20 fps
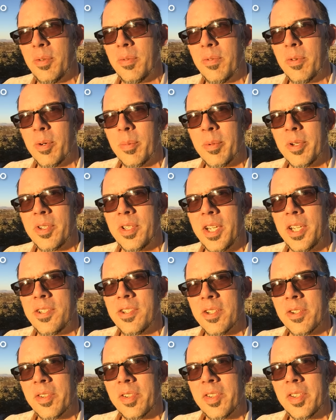two former
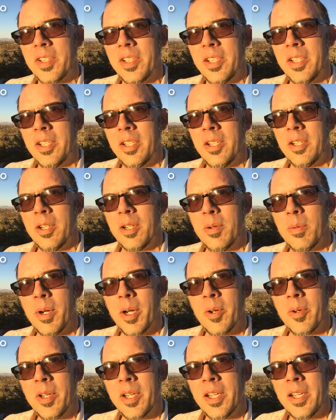teachers.
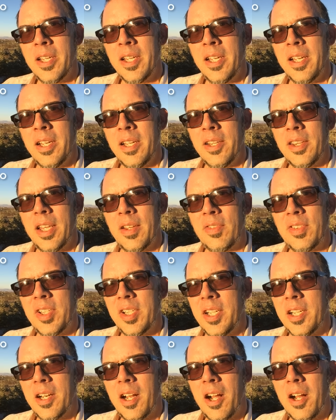Quote, "They've
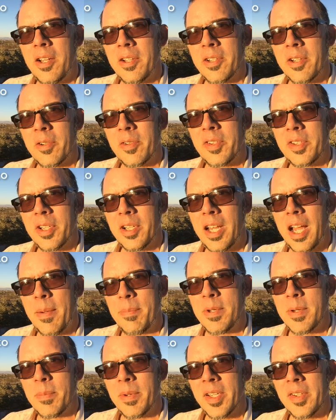seen it all and are still
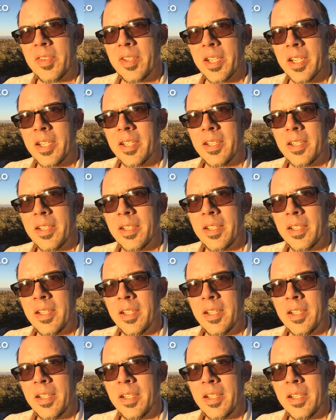optimistic.